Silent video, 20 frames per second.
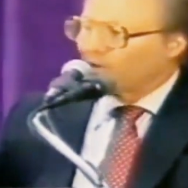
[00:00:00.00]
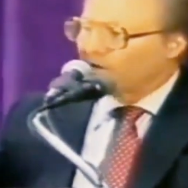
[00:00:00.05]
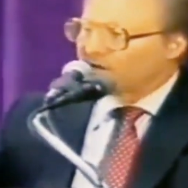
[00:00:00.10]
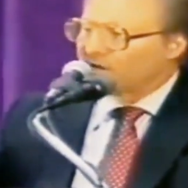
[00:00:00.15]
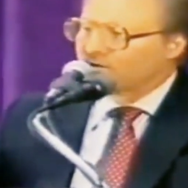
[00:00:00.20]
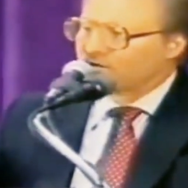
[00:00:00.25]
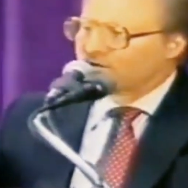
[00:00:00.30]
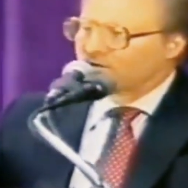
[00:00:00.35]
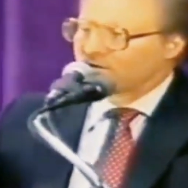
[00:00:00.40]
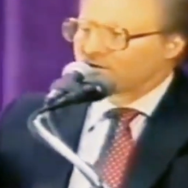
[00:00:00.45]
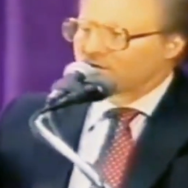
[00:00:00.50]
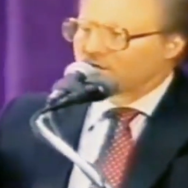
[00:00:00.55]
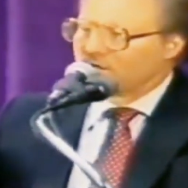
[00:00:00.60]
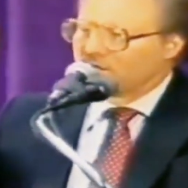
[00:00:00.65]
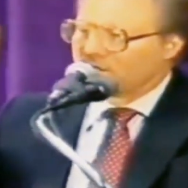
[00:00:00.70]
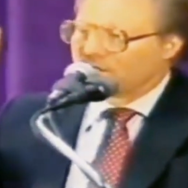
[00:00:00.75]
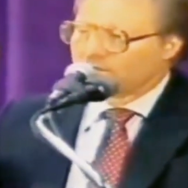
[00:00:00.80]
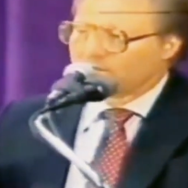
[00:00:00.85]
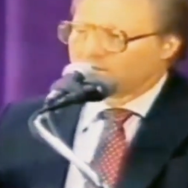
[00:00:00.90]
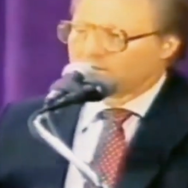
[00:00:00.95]
one
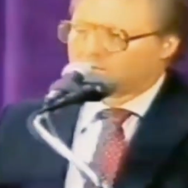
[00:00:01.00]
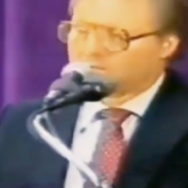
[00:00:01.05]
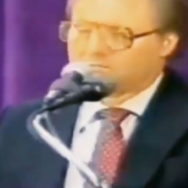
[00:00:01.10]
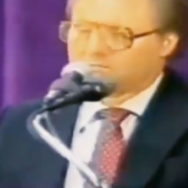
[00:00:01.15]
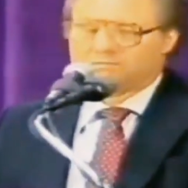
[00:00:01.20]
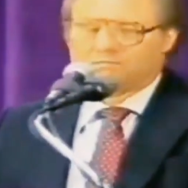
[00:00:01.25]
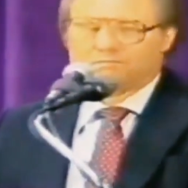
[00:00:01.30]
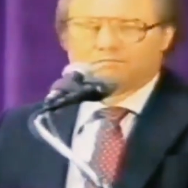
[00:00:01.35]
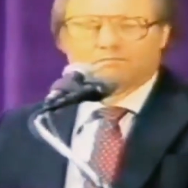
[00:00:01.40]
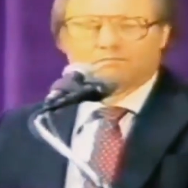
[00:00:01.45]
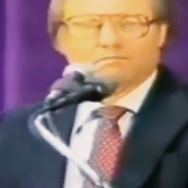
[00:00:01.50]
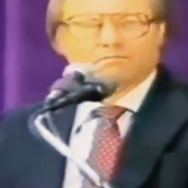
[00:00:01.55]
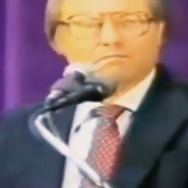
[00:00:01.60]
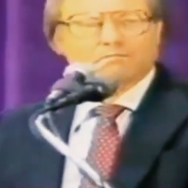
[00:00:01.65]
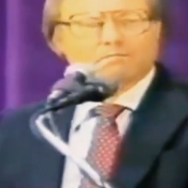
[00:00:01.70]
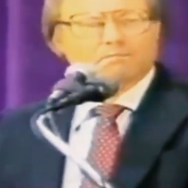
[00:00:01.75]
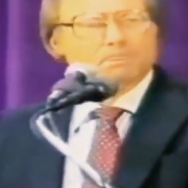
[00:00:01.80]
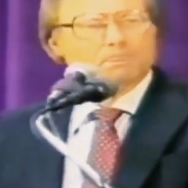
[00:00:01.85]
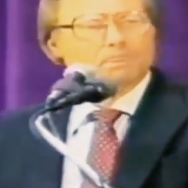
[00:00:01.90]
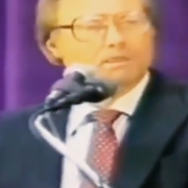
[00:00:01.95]
God,
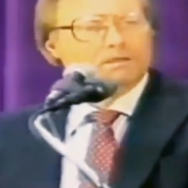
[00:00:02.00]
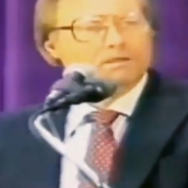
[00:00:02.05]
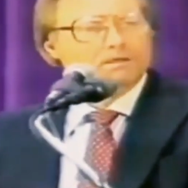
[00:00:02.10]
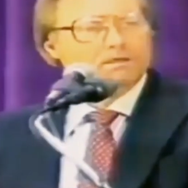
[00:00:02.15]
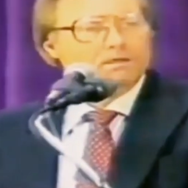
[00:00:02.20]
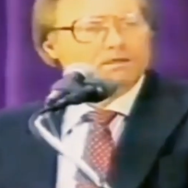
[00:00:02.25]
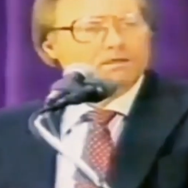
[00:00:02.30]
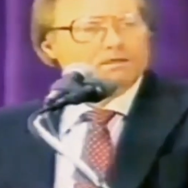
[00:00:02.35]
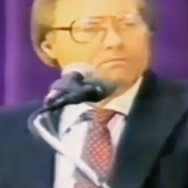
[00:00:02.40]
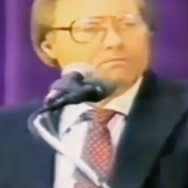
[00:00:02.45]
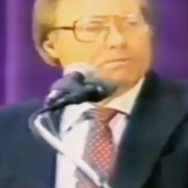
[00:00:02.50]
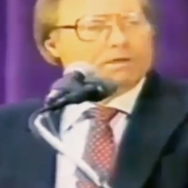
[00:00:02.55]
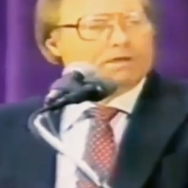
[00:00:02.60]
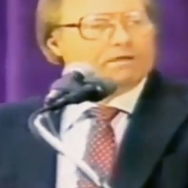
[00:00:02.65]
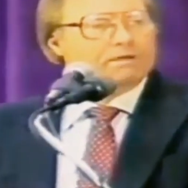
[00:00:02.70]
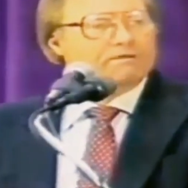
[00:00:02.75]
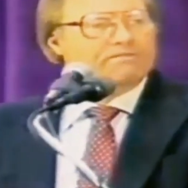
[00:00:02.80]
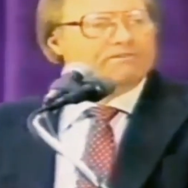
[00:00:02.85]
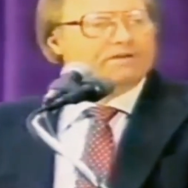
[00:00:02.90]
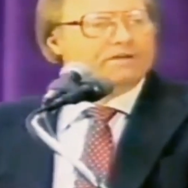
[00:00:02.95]

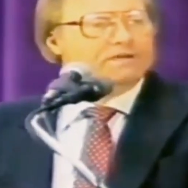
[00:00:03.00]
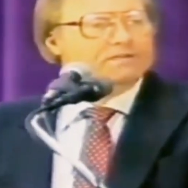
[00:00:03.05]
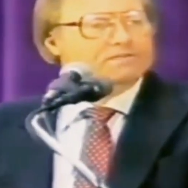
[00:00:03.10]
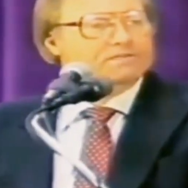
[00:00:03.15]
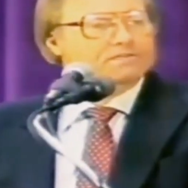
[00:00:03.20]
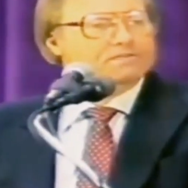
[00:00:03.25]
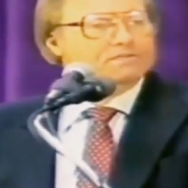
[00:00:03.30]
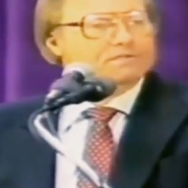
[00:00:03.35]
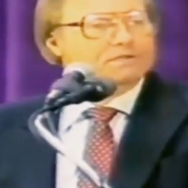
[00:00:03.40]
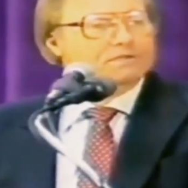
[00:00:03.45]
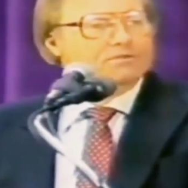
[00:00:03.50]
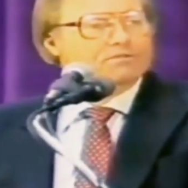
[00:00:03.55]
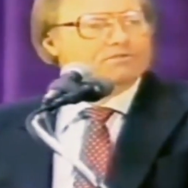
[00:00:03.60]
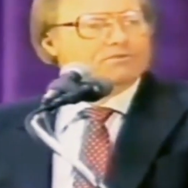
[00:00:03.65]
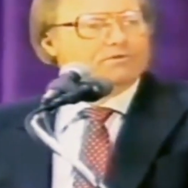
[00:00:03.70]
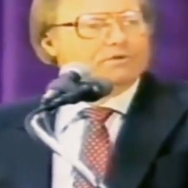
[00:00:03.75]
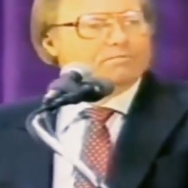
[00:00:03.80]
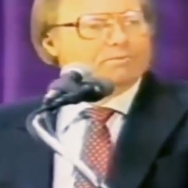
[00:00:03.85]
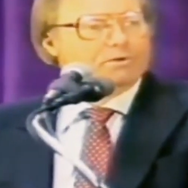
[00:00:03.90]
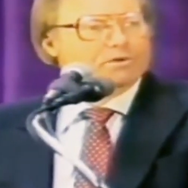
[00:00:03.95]
manifest in
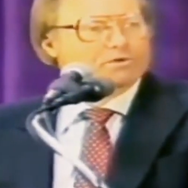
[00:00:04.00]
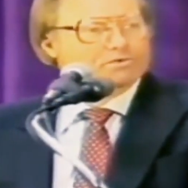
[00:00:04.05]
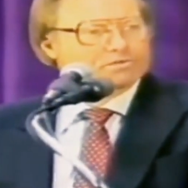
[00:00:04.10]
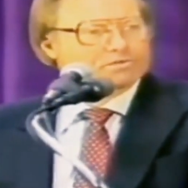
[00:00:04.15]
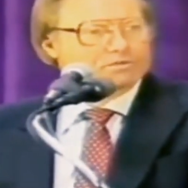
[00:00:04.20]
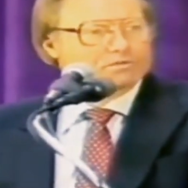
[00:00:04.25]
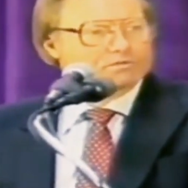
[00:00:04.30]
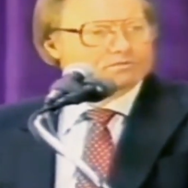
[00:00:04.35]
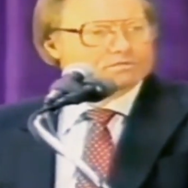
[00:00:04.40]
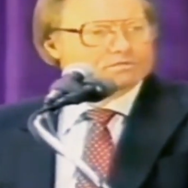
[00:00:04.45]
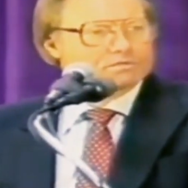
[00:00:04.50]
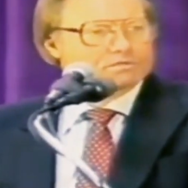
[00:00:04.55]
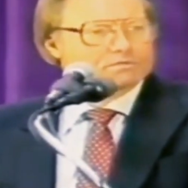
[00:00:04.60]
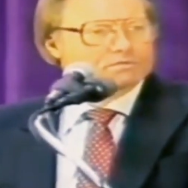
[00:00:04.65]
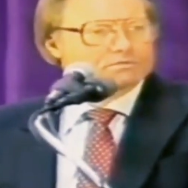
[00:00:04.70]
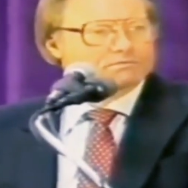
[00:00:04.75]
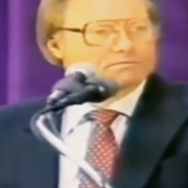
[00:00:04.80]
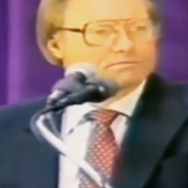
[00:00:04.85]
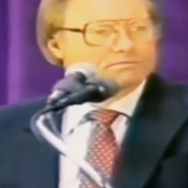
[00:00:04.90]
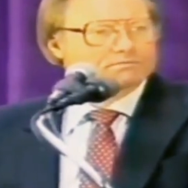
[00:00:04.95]
three
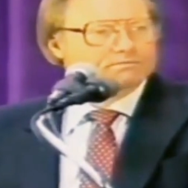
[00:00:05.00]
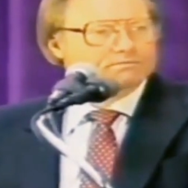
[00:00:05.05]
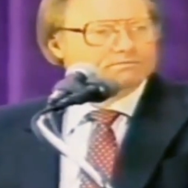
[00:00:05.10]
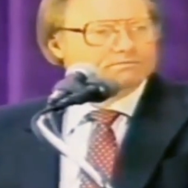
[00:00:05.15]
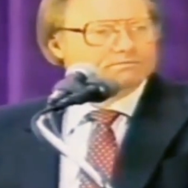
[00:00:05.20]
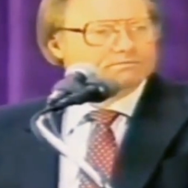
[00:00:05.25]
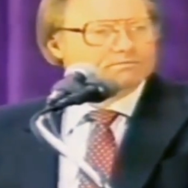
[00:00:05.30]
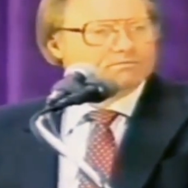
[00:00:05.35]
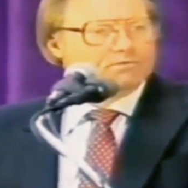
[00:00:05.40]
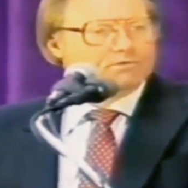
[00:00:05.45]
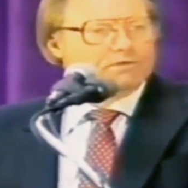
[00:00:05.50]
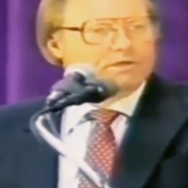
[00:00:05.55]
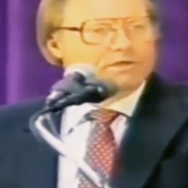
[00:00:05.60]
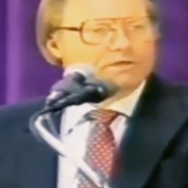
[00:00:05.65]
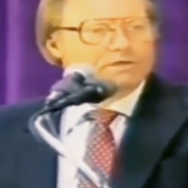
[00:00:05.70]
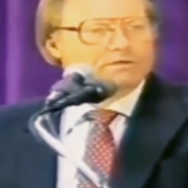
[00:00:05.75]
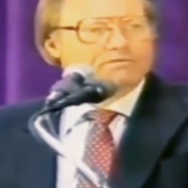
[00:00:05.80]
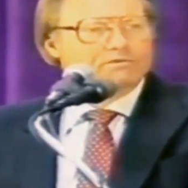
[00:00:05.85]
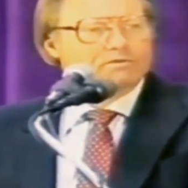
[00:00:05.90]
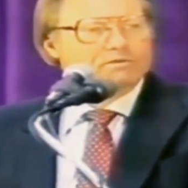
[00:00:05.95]
persons, three
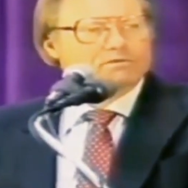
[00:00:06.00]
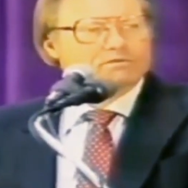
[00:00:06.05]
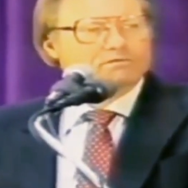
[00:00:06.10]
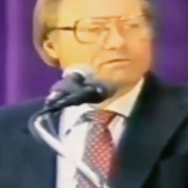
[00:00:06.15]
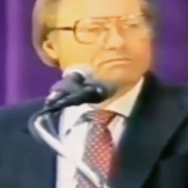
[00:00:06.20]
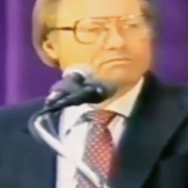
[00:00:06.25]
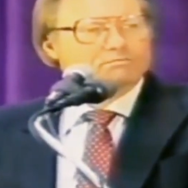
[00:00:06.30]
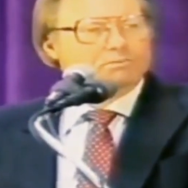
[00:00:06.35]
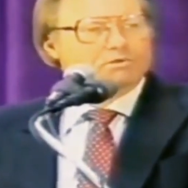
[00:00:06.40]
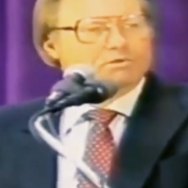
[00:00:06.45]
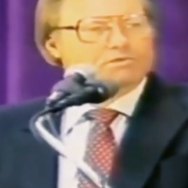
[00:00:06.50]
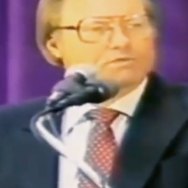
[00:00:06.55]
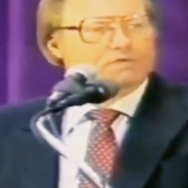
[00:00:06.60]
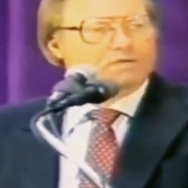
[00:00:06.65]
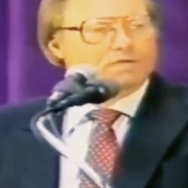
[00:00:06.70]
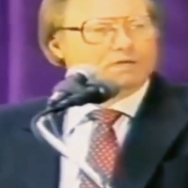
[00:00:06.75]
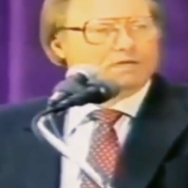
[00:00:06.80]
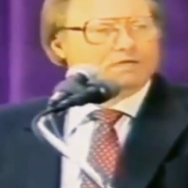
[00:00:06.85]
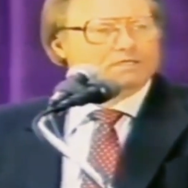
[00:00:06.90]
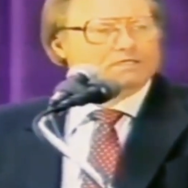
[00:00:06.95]
different
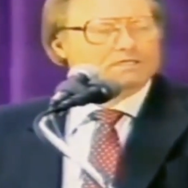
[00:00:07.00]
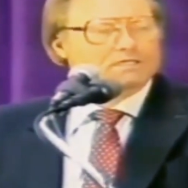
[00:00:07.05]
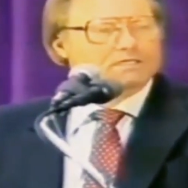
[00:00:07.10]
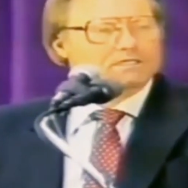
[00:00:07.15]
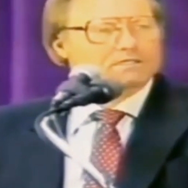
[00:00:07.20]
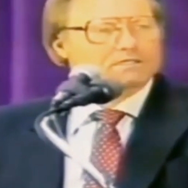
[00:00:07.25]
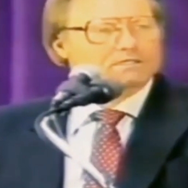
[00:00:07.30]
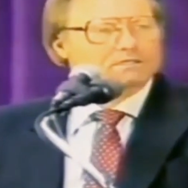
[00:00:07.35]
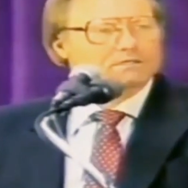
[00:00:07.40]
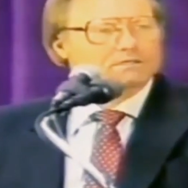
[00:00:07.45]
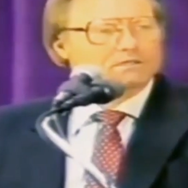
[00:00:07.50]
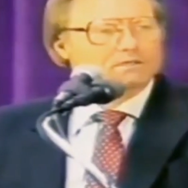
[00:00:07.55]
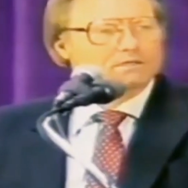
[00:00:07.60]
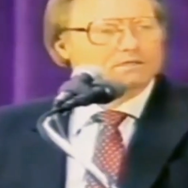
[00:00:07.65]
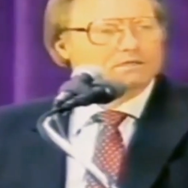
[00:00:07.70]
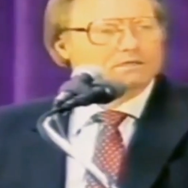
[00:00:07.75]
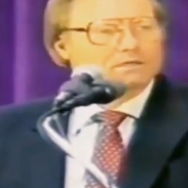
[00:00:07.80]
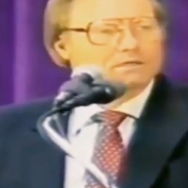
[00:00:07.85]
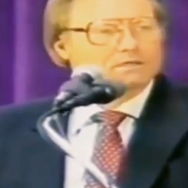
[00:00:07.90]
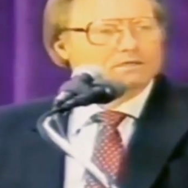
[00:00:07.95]
personalities.
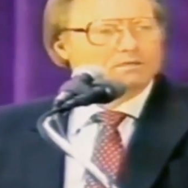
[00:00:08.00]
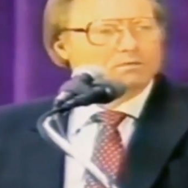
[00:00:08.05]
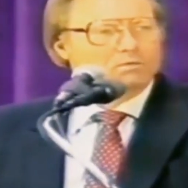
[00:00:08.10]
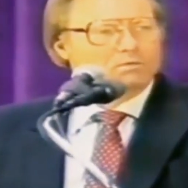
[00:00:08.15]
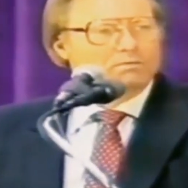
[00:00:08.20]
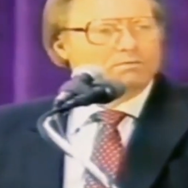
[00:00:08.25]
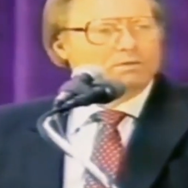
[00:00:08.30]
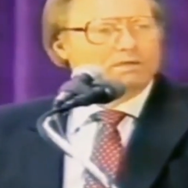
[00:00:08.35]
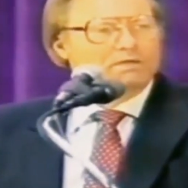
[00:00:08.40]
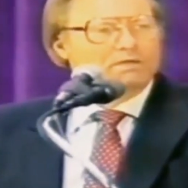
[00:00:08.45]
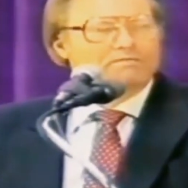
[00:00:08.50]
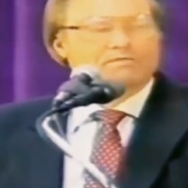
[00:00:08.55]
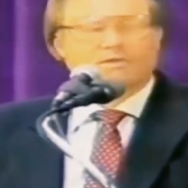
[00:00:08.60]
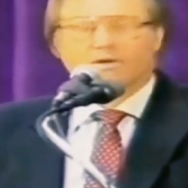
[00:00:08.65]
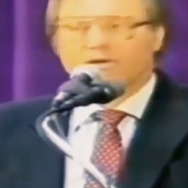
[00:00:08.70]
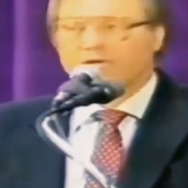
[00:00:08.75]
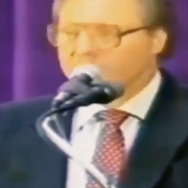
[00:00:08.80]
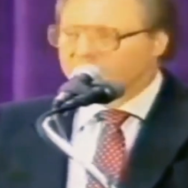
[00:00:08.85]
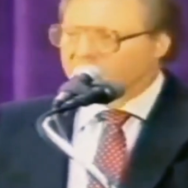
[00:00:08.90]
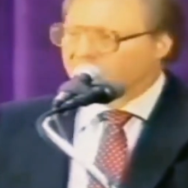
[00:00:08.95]
We believe
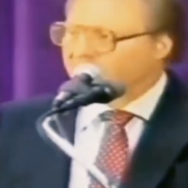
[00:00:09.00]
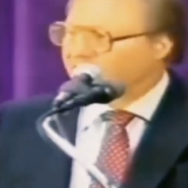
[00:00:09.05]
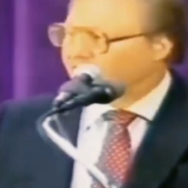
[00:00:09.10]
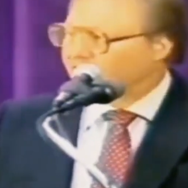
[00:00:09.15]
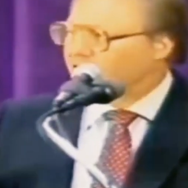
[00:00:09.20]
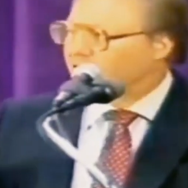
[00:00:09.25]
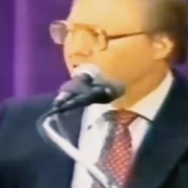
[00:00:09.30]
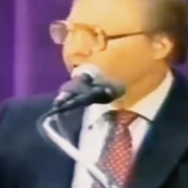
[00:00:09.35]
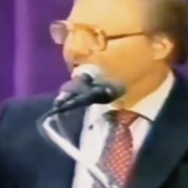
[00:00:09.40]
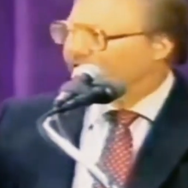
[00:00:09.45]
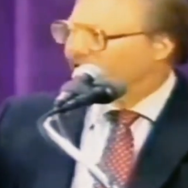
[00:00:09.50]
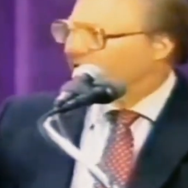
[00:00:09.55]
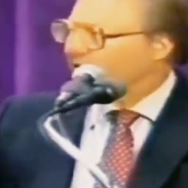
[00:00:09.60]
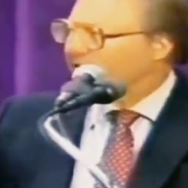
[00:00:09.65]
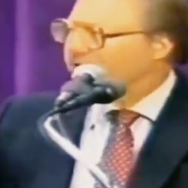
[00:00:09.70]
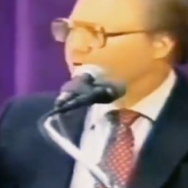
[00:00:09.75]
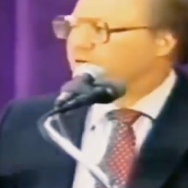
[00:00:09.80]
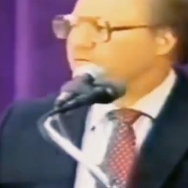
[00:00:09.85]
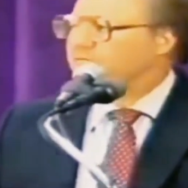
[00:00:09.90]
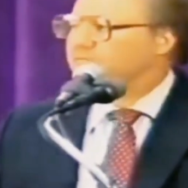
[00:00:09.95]
there is a Heavenly
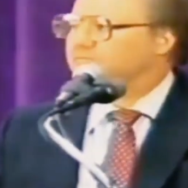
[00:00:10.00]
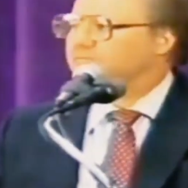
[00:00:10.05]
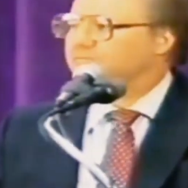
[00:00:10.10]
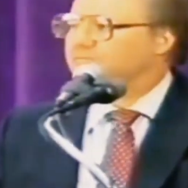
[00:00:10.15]
Father,